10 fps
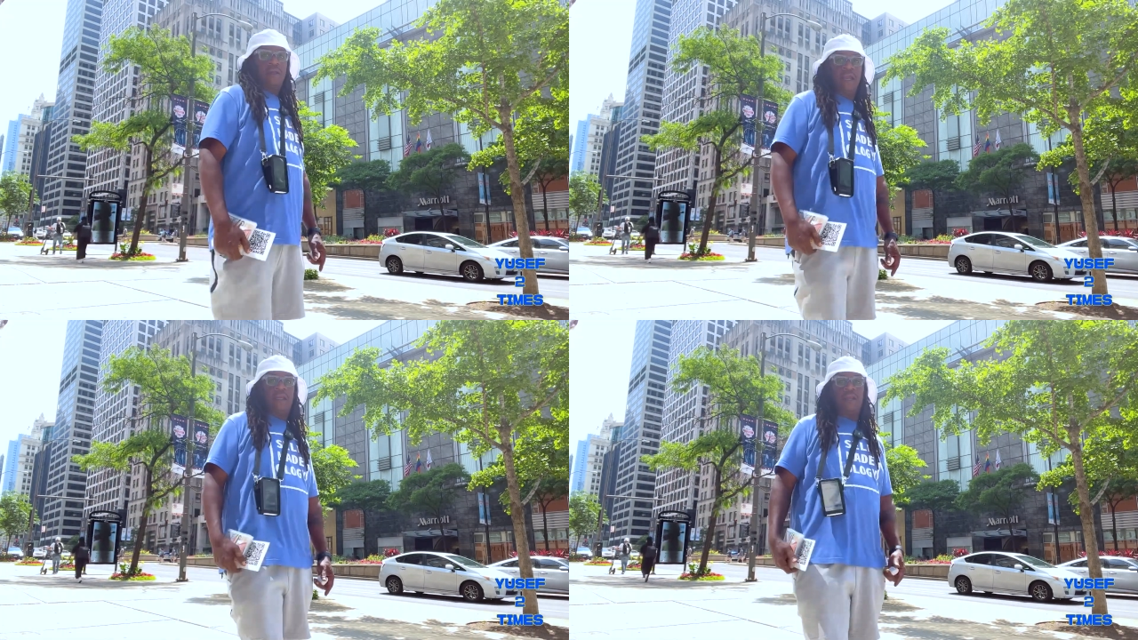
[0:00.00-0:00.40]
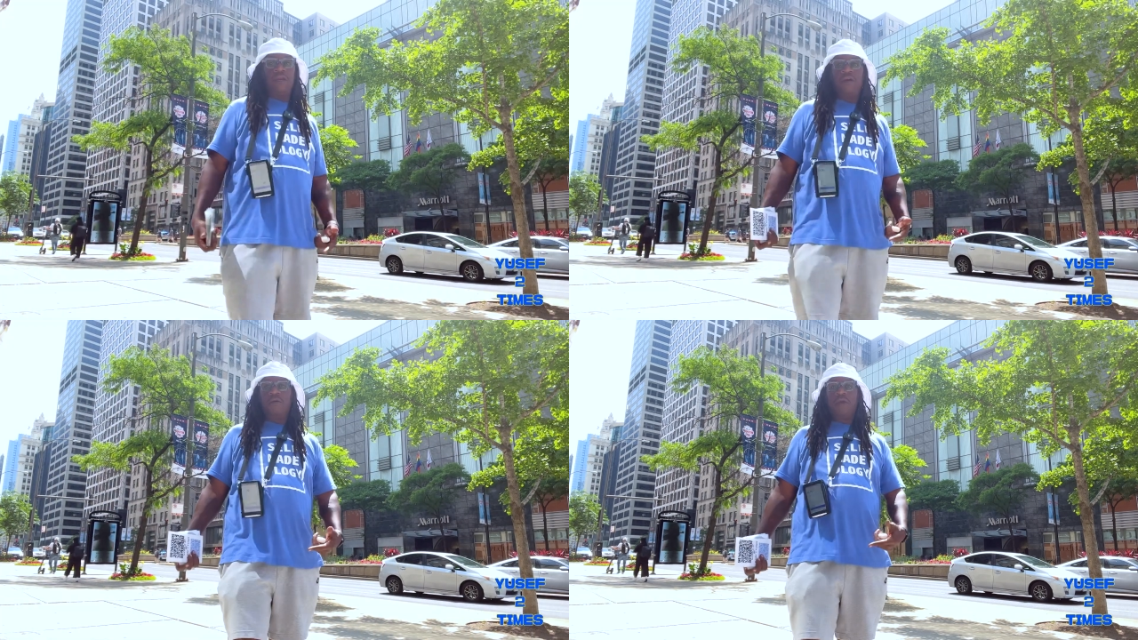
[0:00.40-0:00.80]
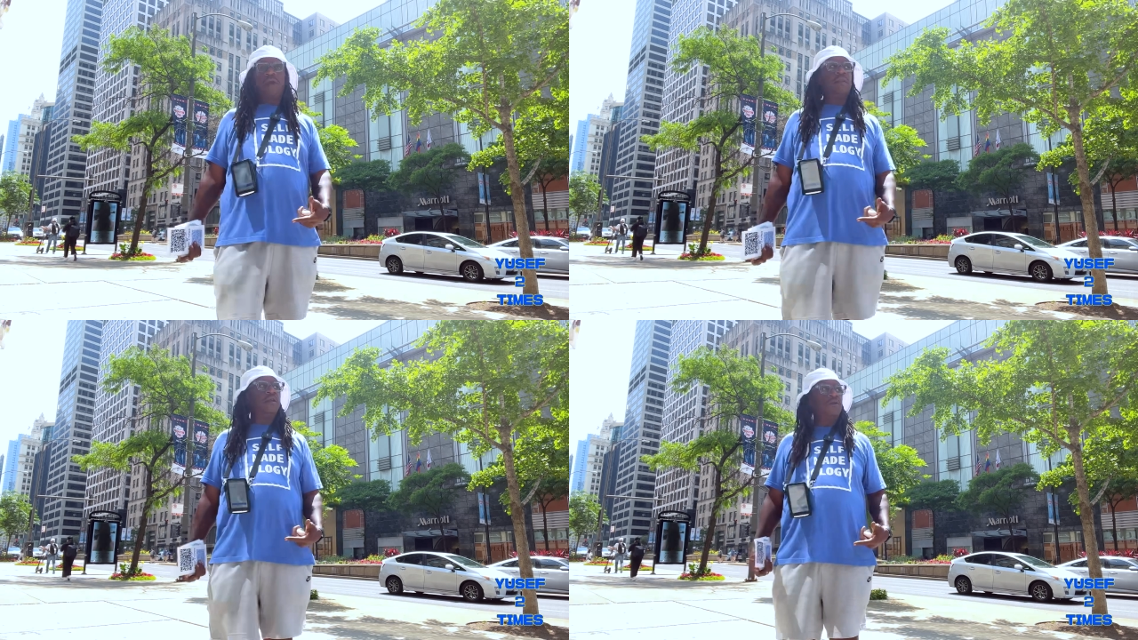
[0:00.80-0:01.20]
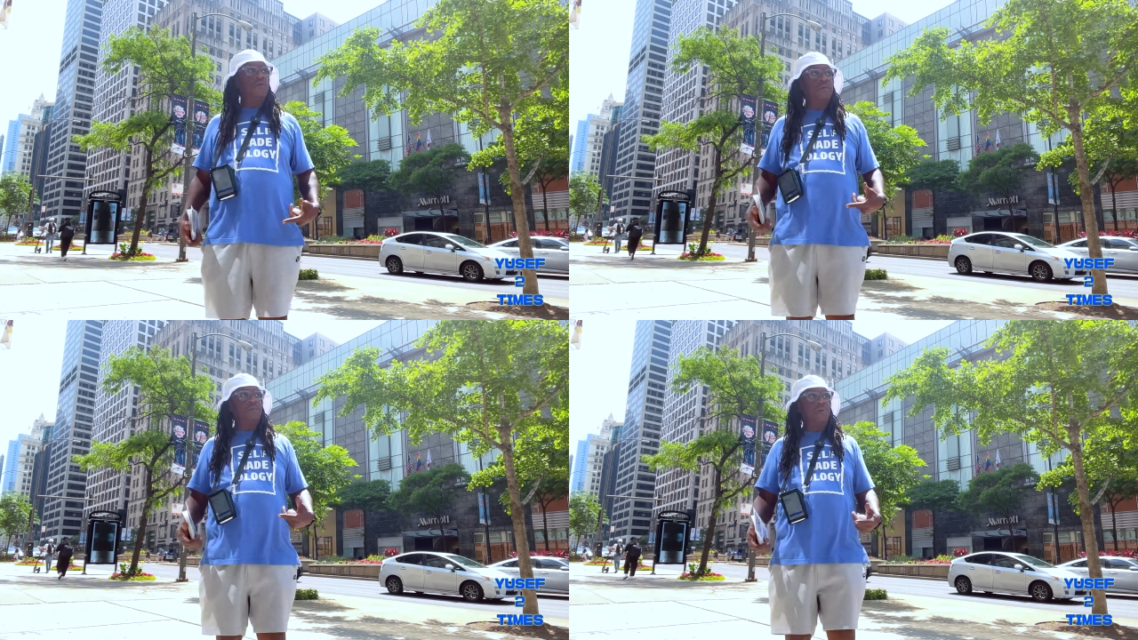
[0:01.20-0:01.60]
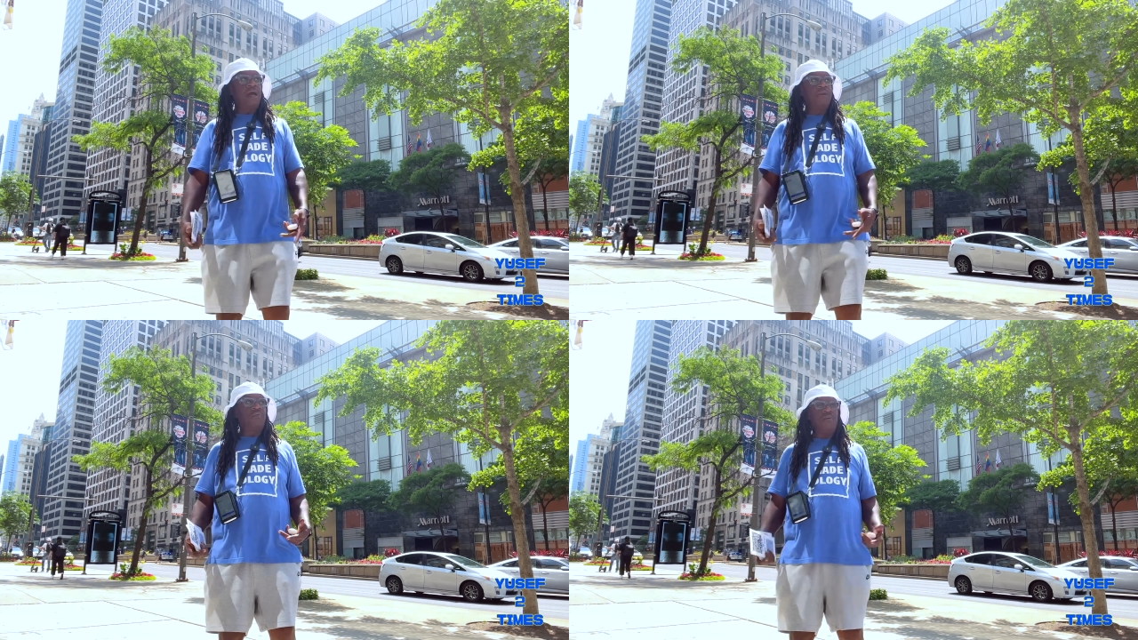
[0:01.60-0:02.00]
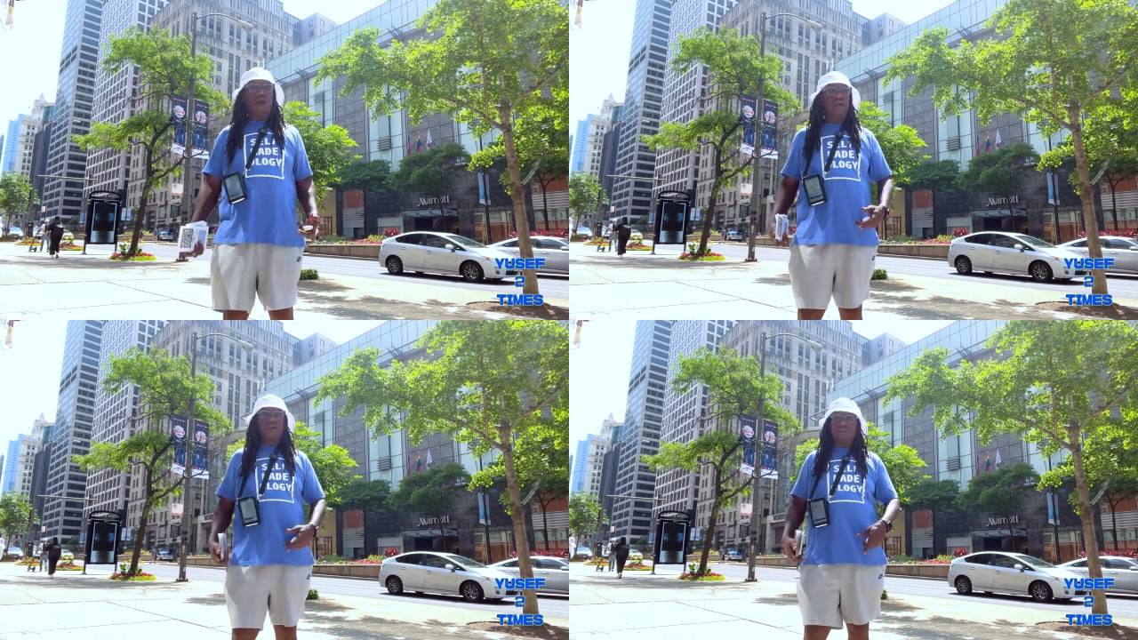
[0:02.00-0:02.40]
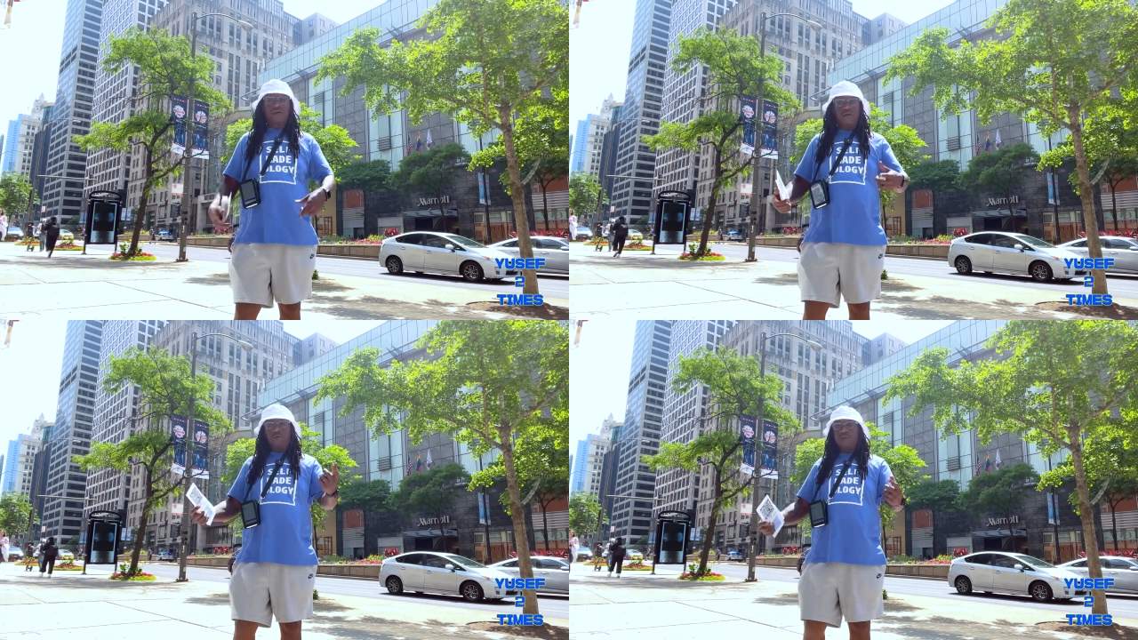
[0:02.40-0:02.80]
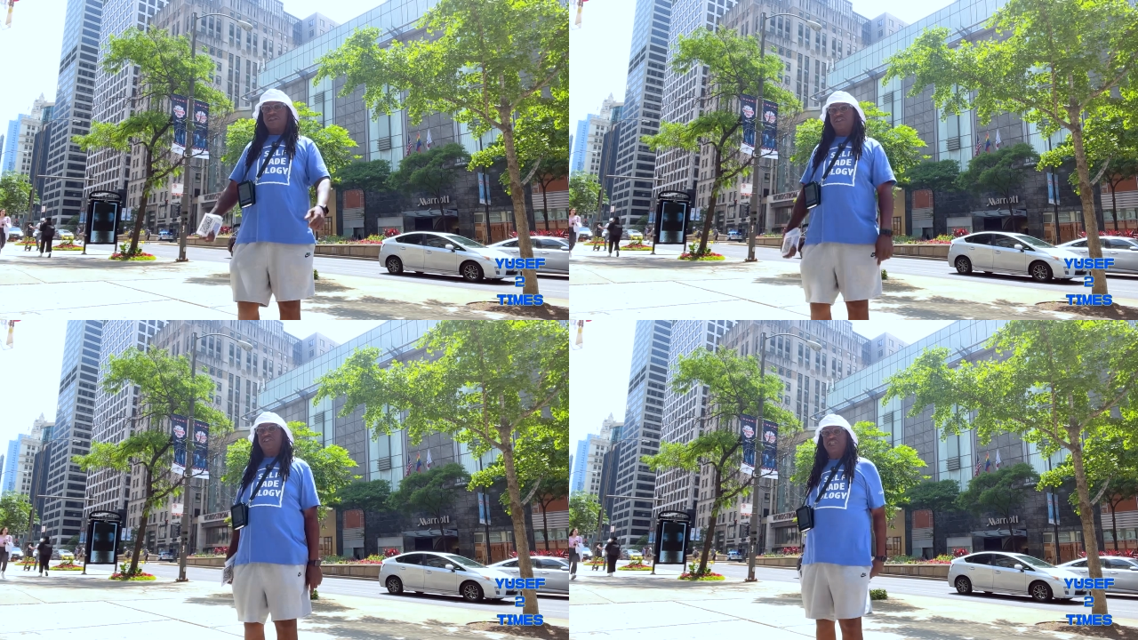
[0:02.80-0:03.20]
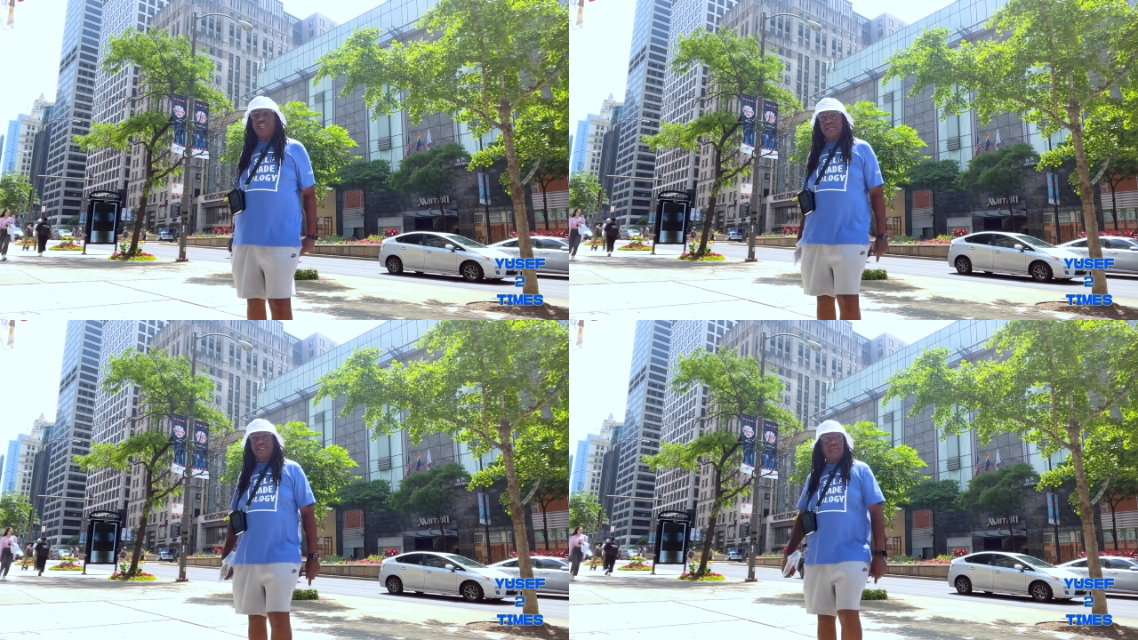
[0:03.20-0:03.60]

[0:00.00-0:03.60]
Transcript: No face is visible, so there are no lips to read.